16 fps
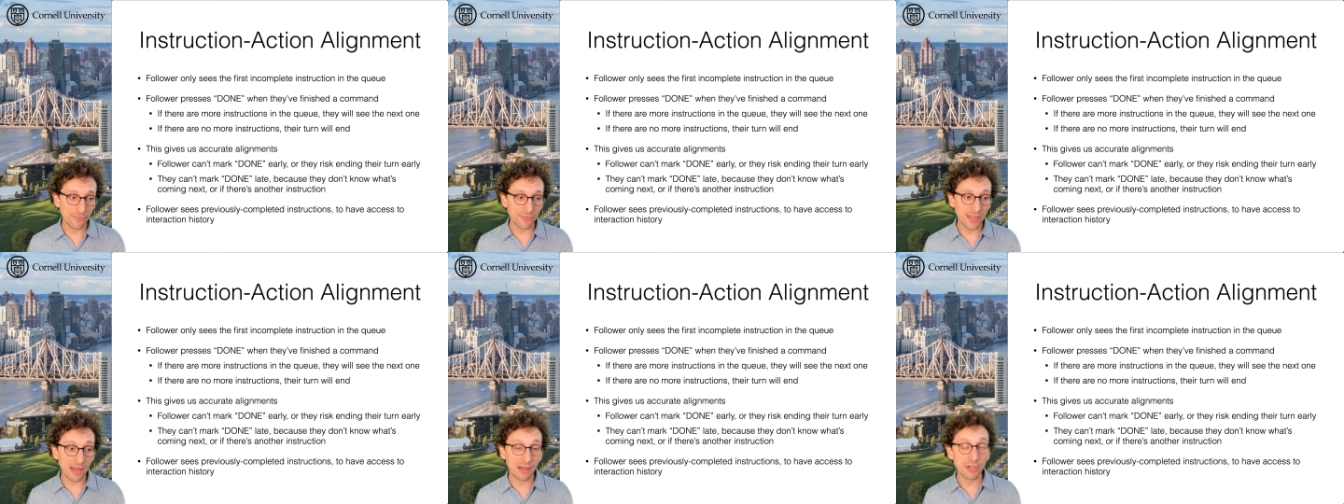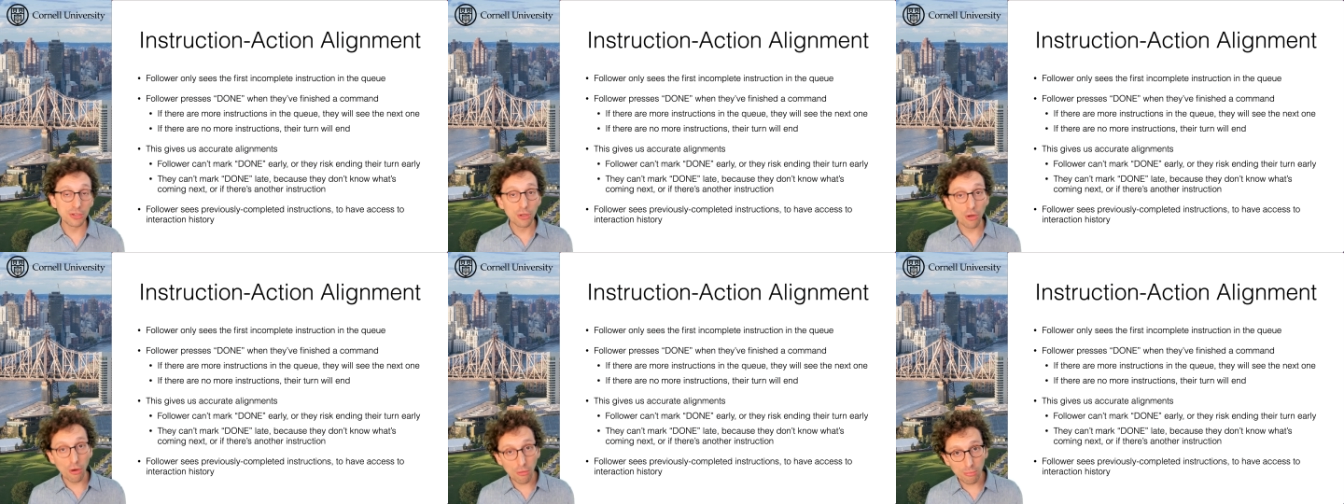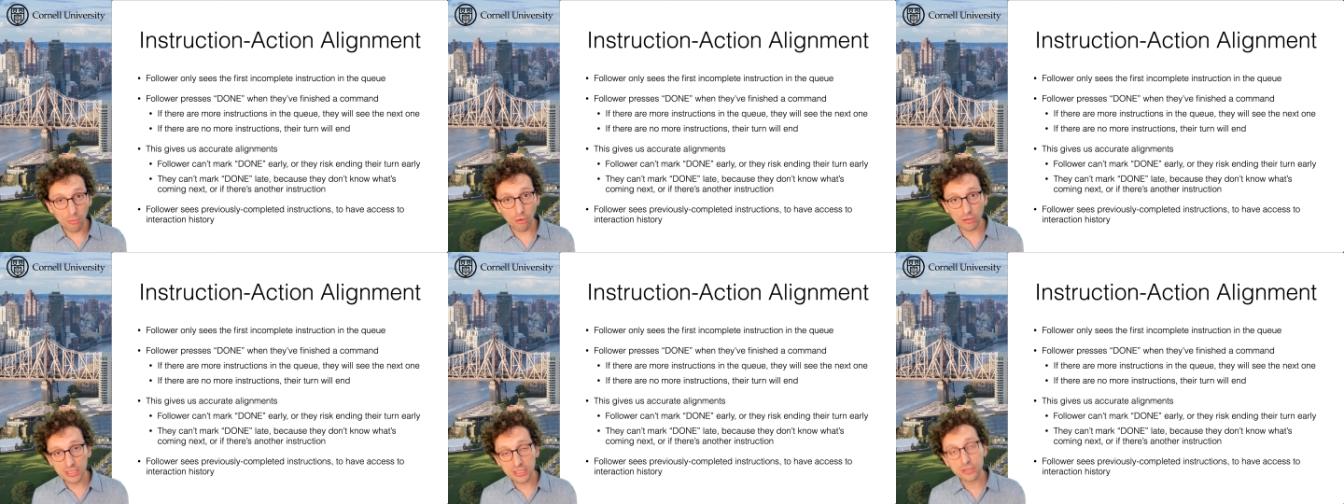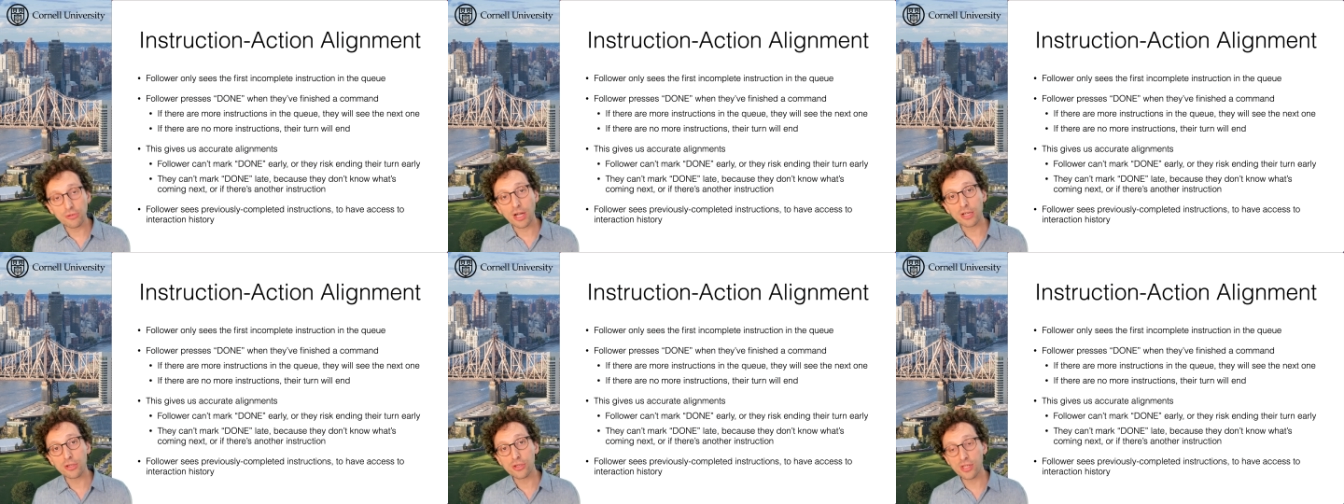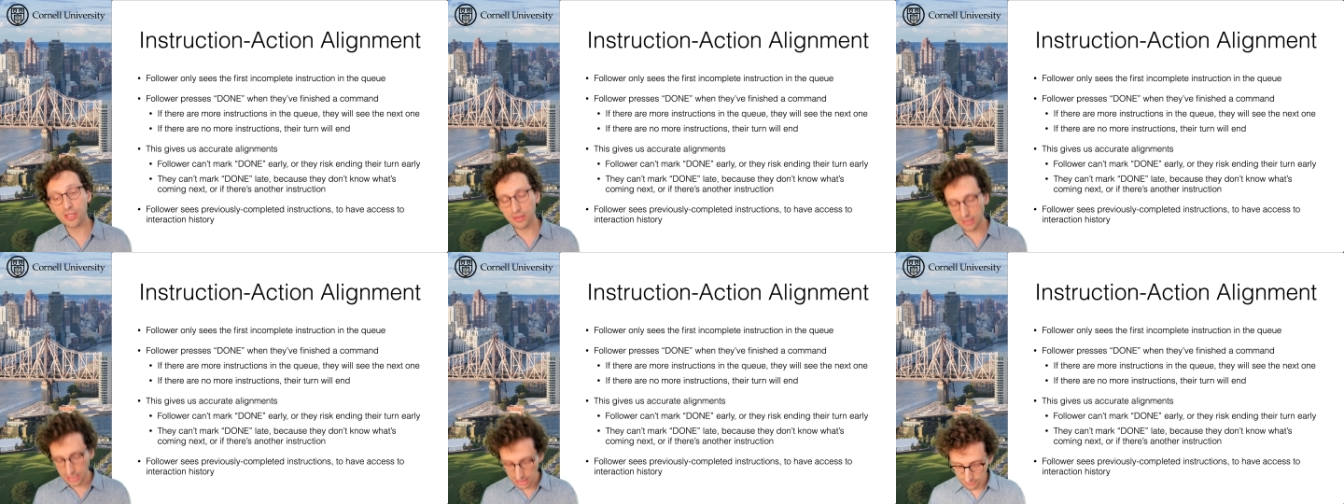there are no more
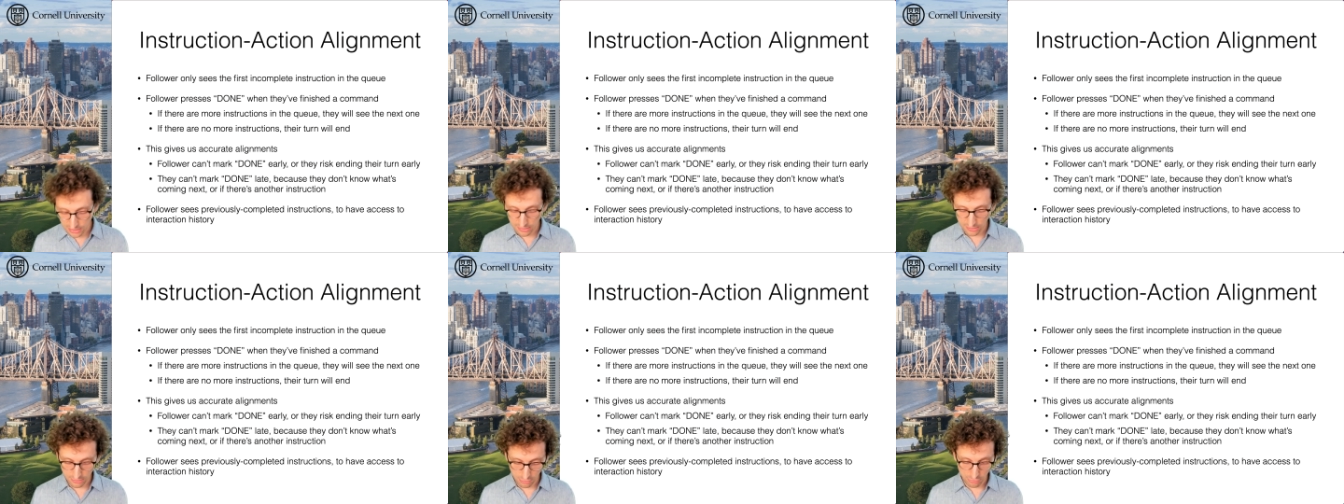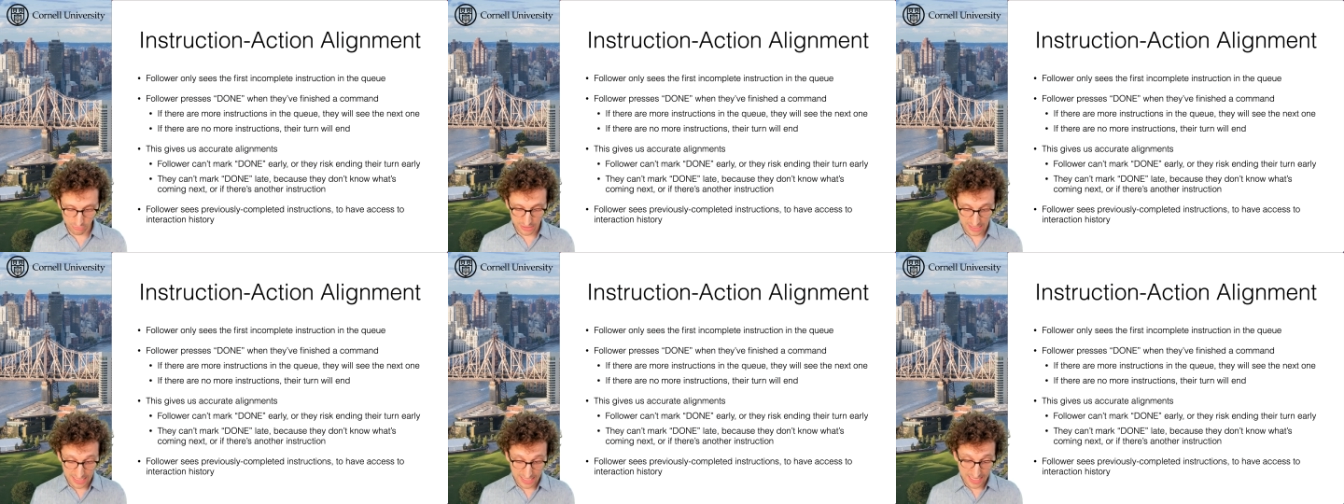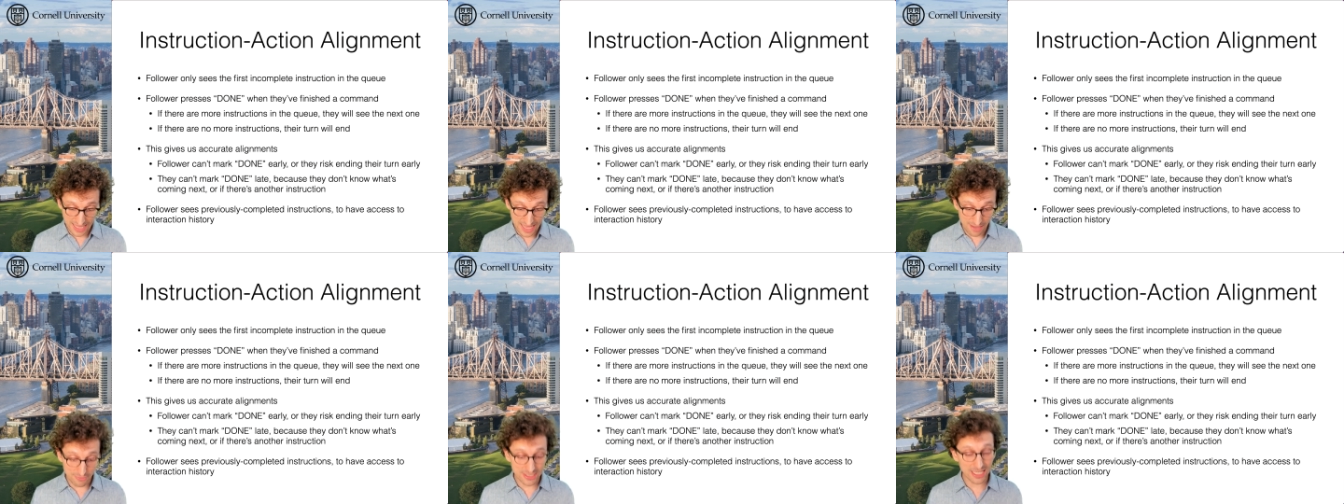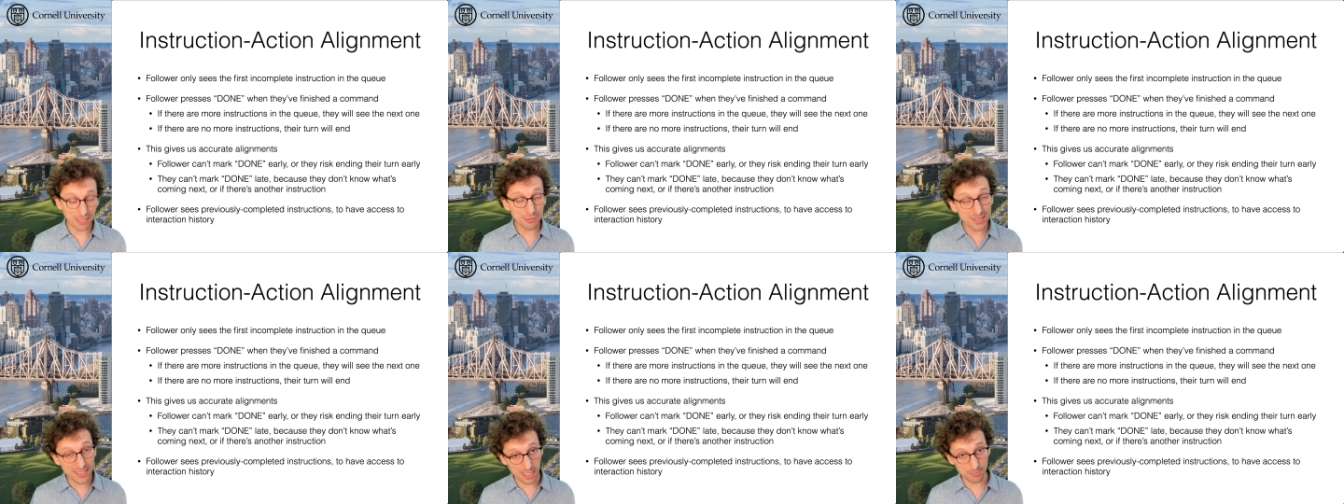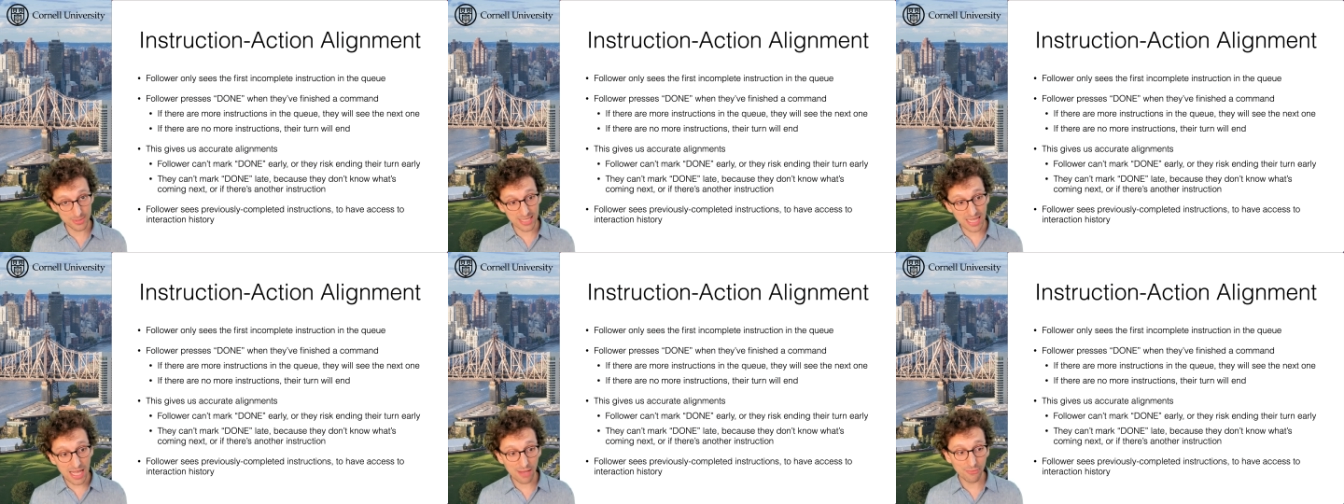instructions, even though they have some
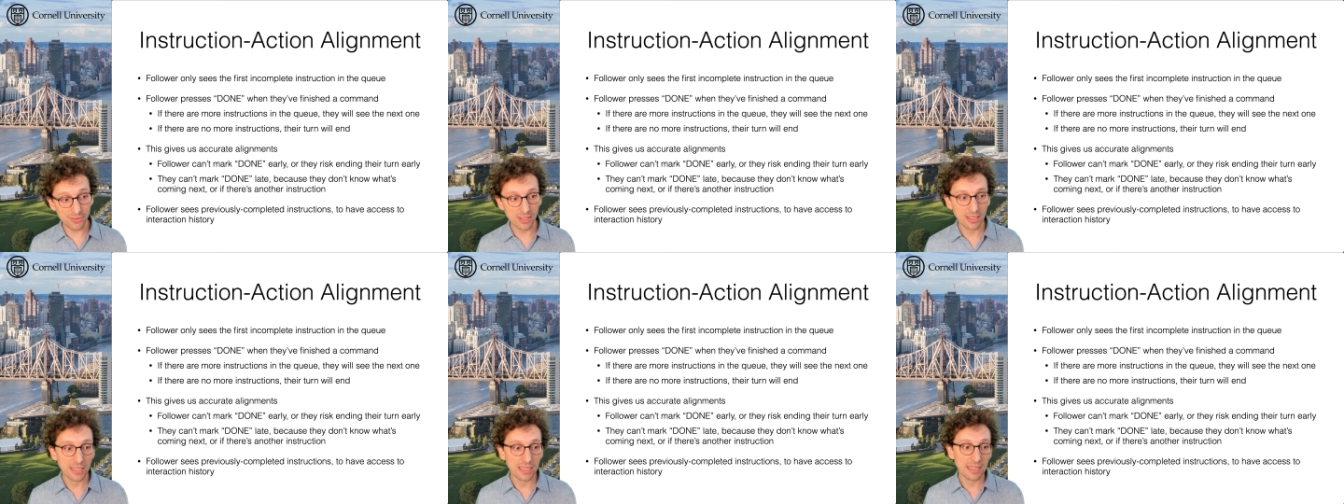steps left,